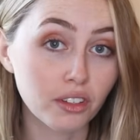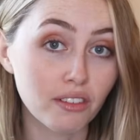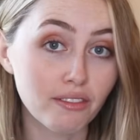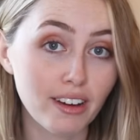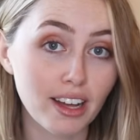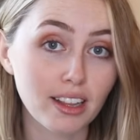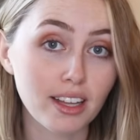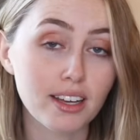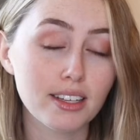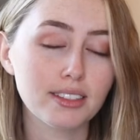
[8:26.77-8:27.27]

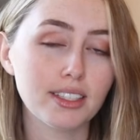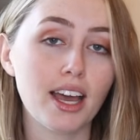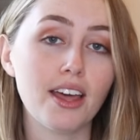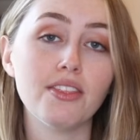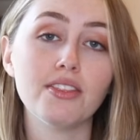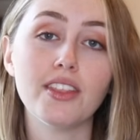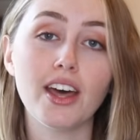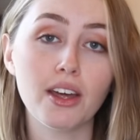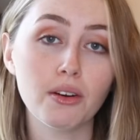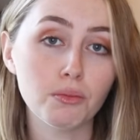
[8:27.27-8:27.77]
novellas
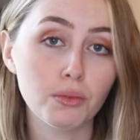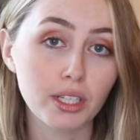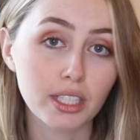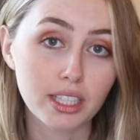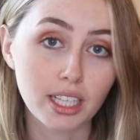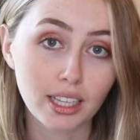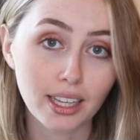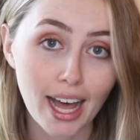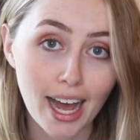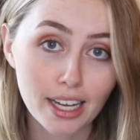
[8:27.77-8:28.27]
and then read
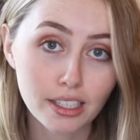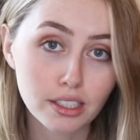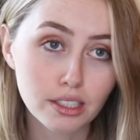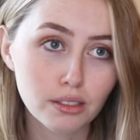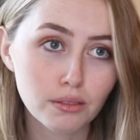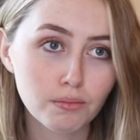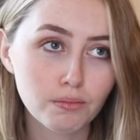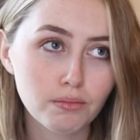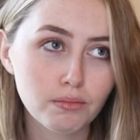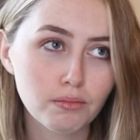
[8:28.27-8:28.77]
the last